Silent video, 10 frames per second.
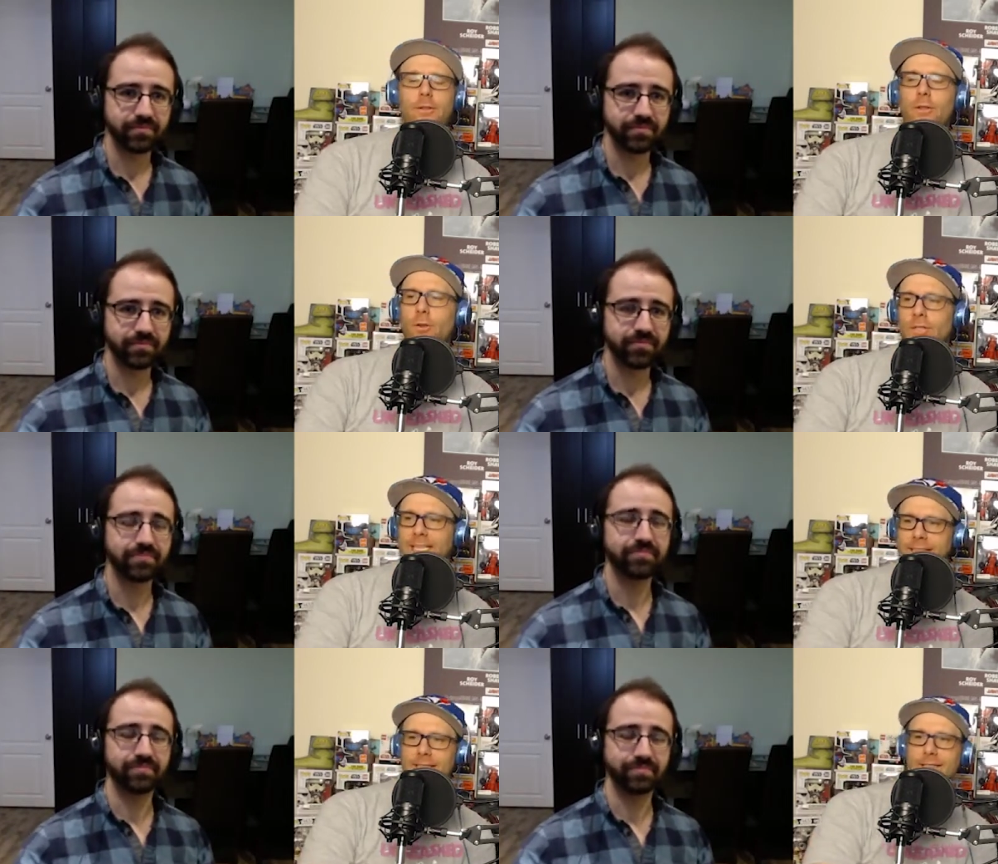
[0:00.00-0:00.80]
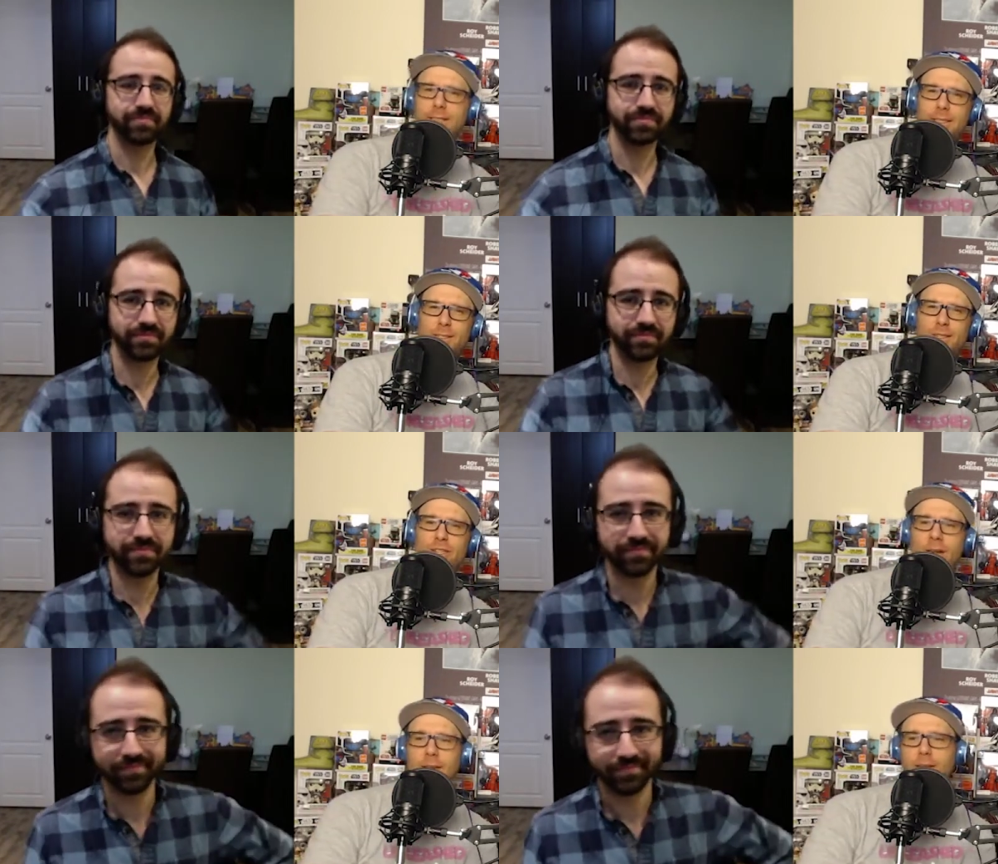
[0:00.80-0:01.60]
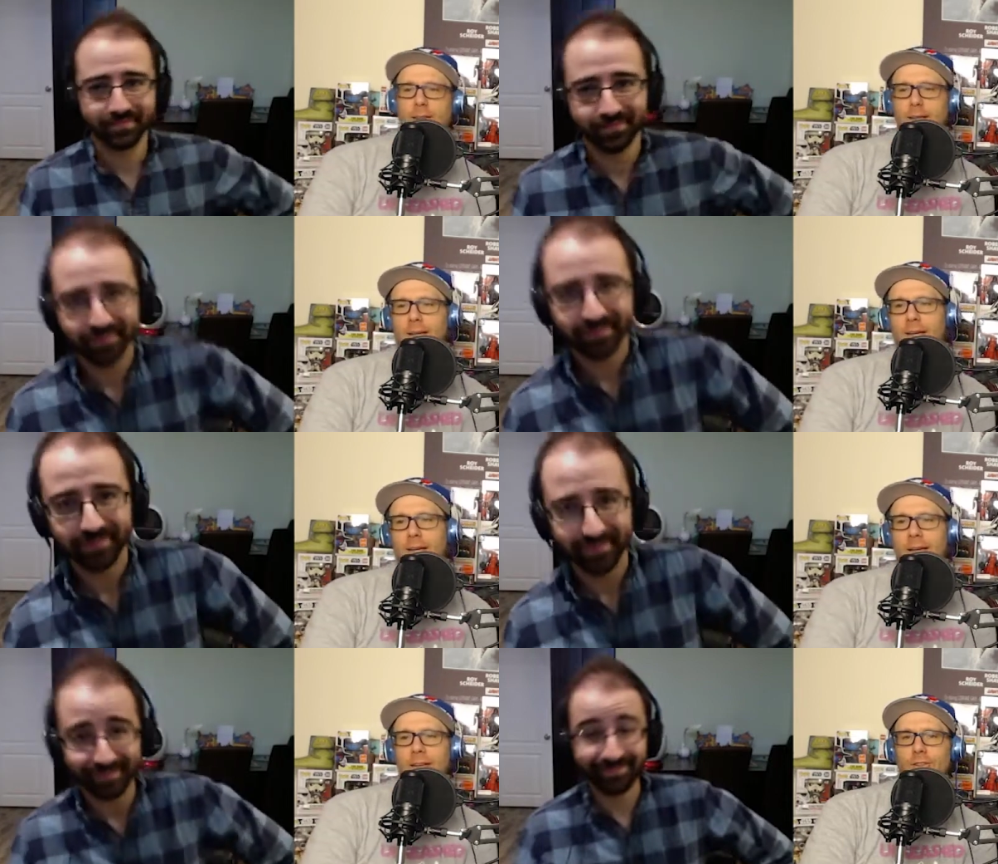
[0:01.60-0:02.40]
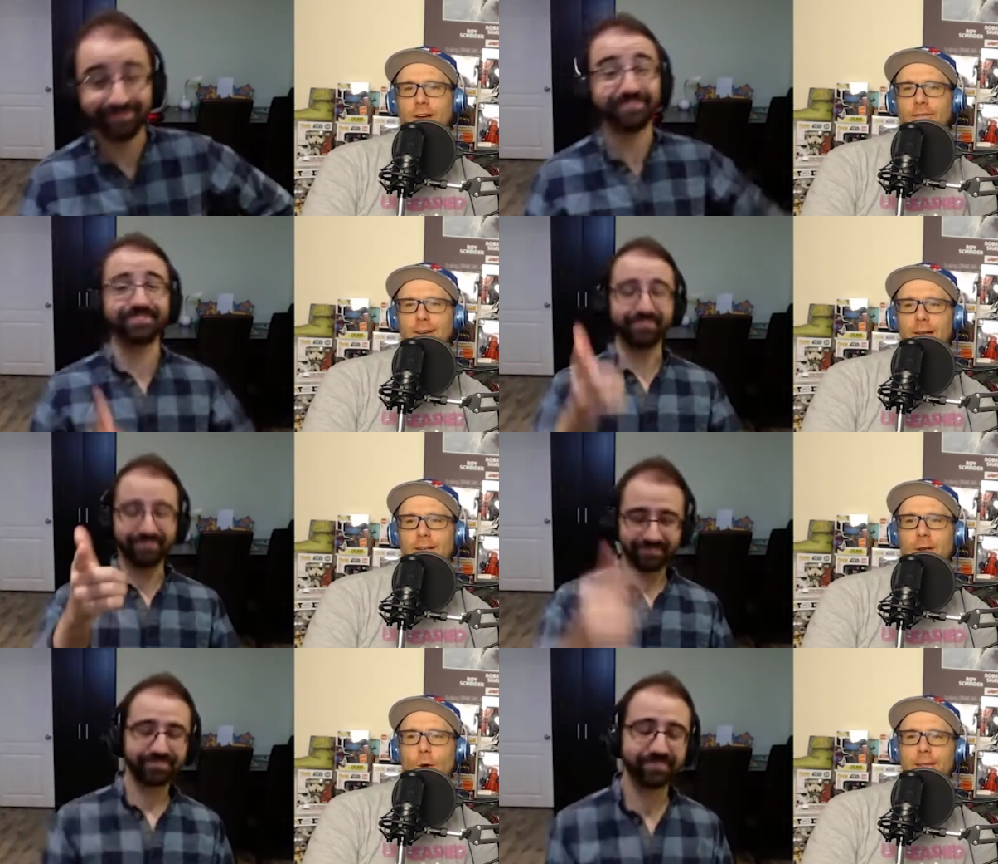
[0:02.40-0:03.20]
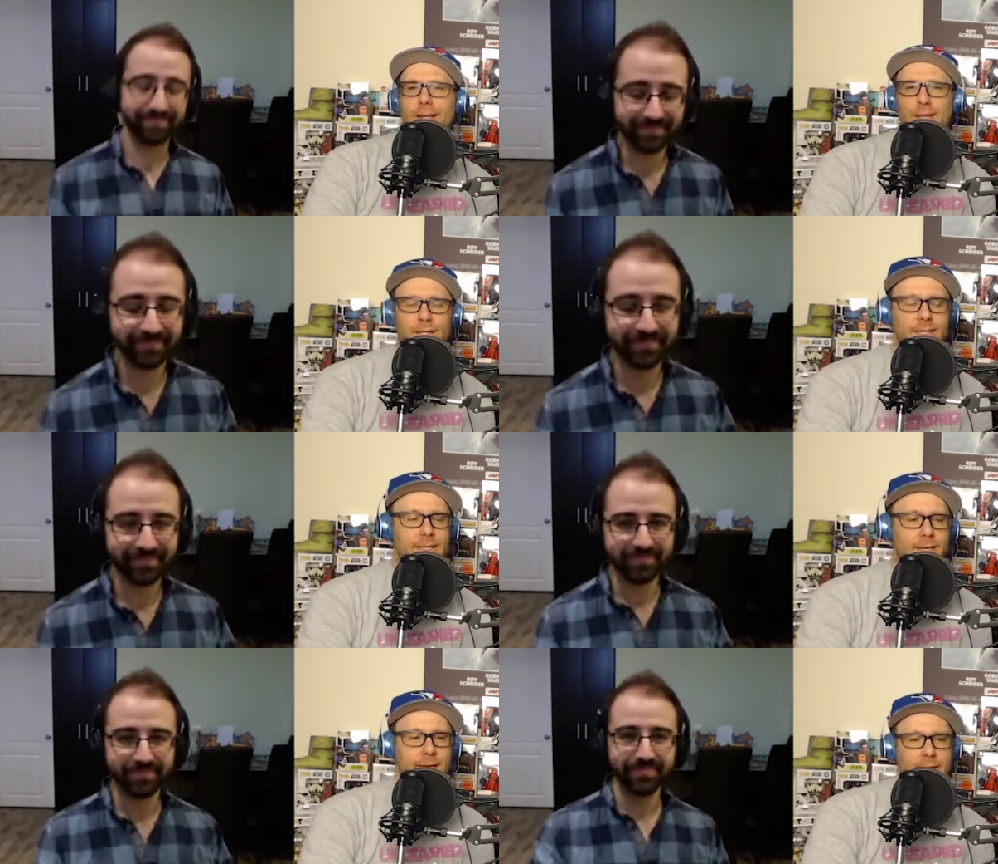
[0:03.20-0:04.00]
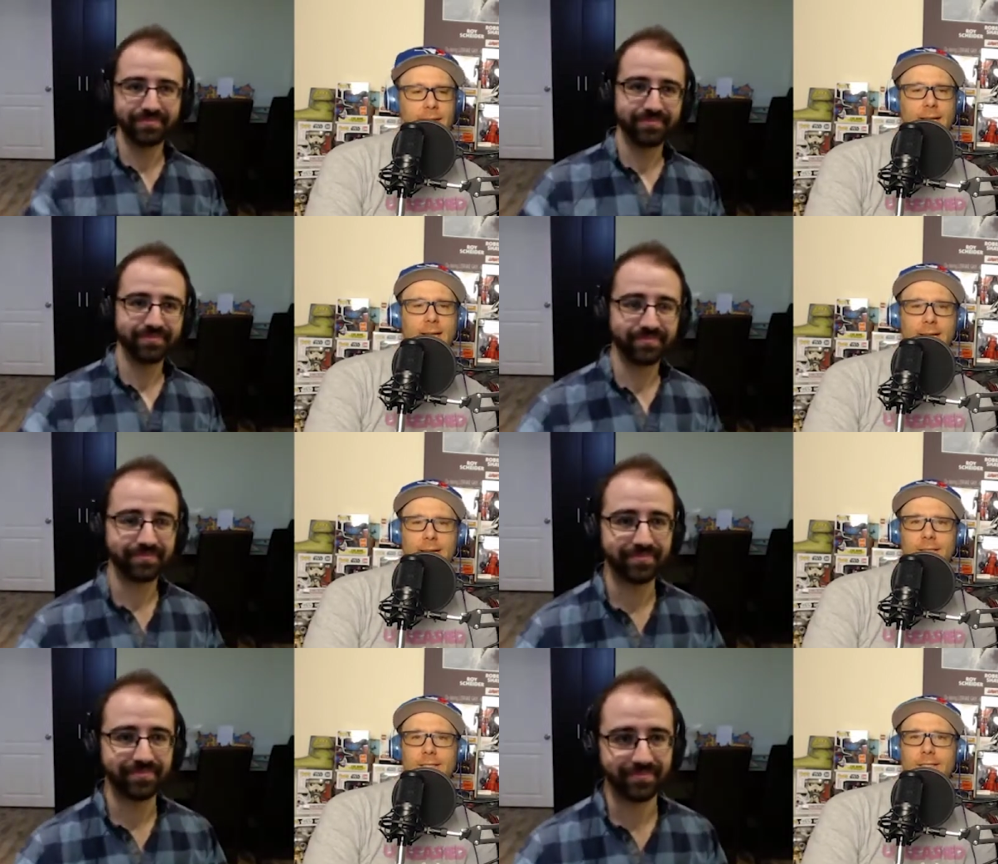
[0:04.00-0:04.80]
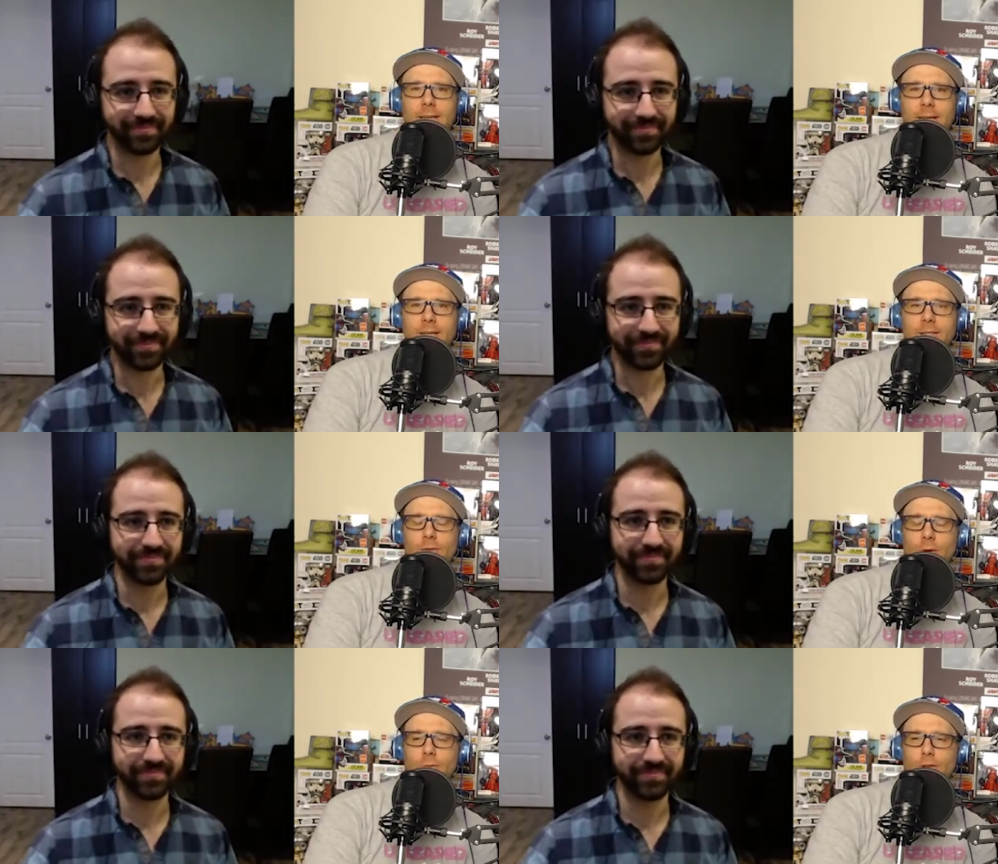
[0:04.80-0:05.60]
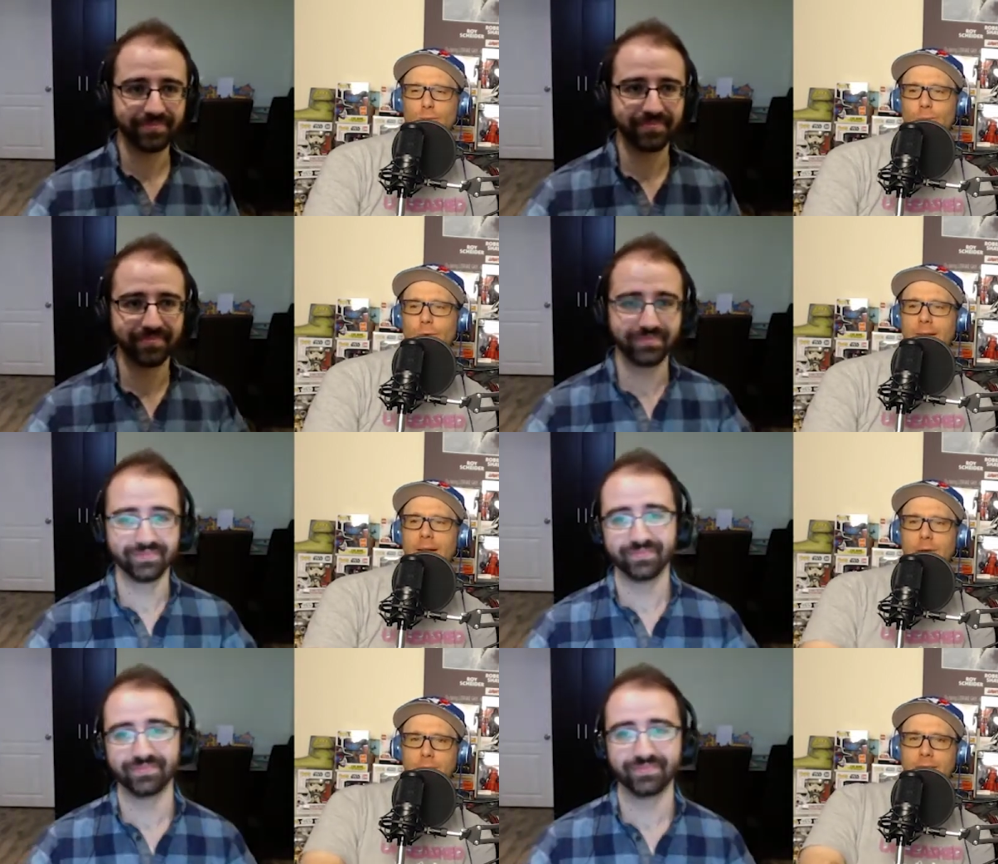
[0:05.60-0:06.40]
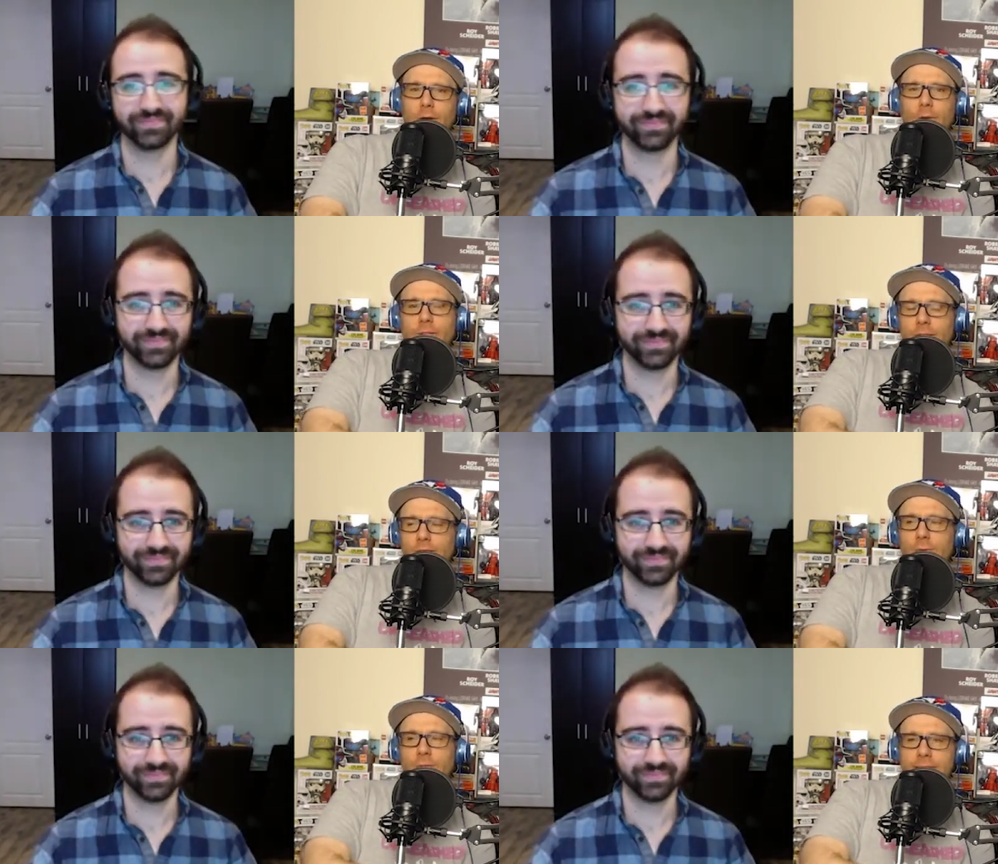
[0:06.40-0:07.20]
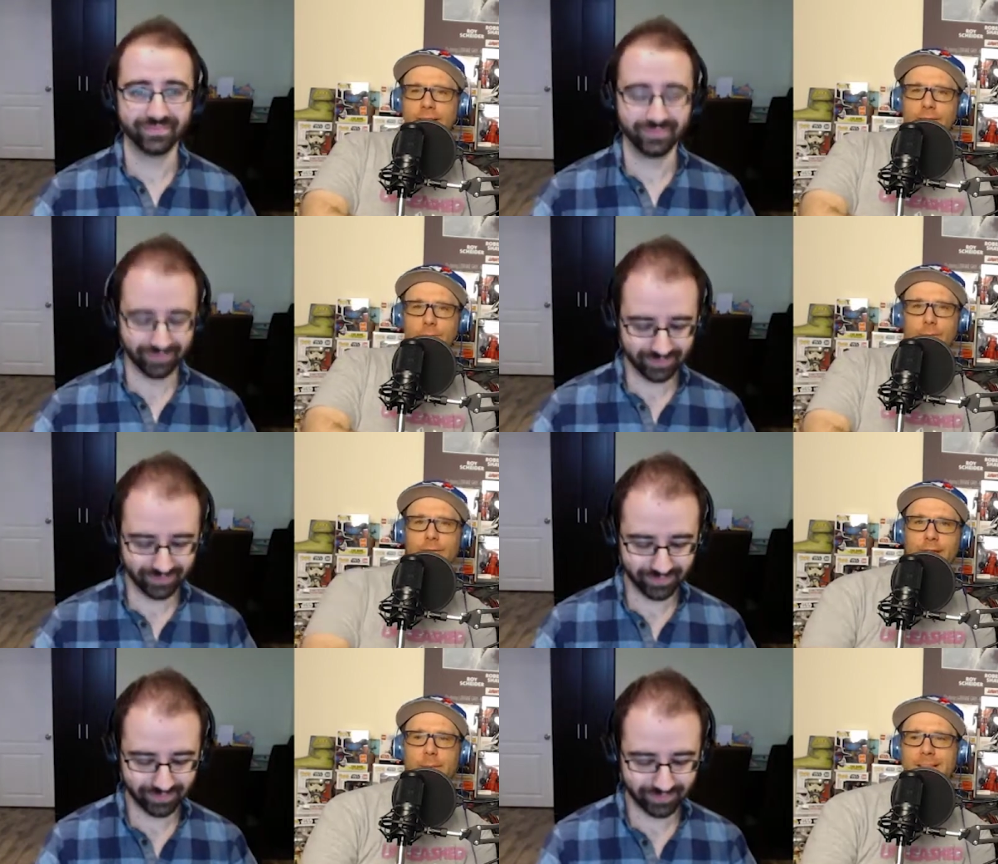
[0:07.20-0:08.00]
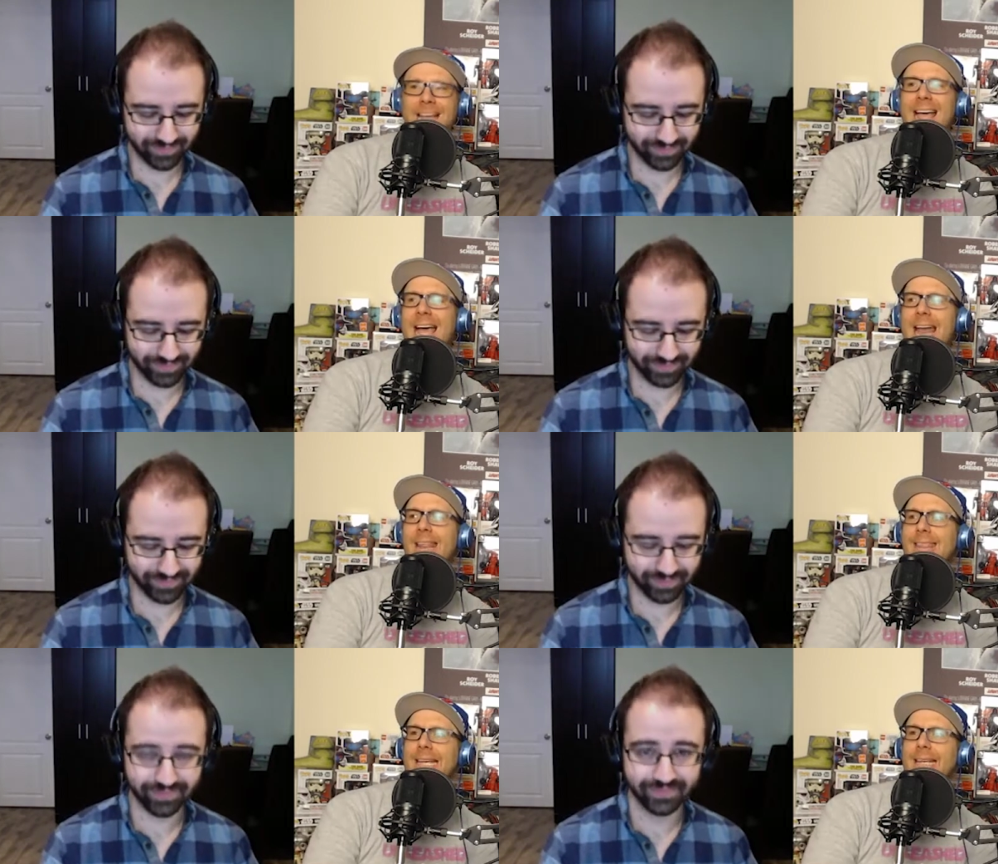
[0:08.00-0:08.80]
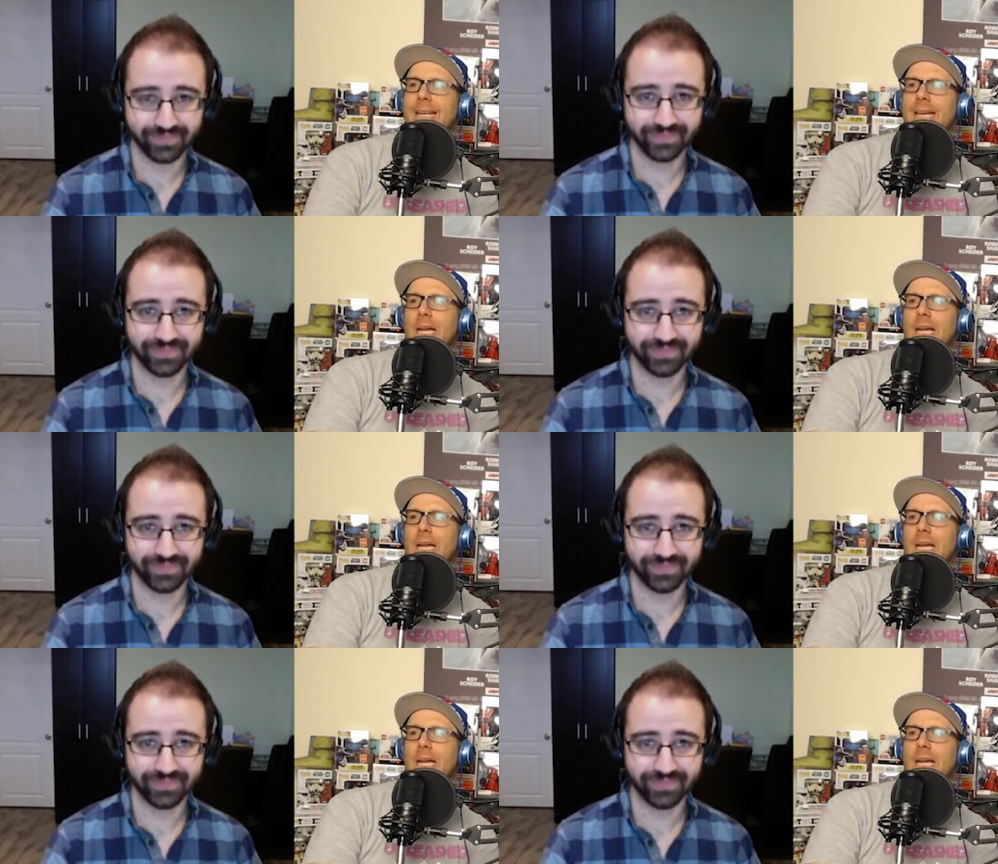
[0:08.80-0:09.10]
Speaker 1: losing his his child and trying mm. to figure and knowing that she's a, an ex uh, stormtrooper and how he knows that she was taken from her family and i think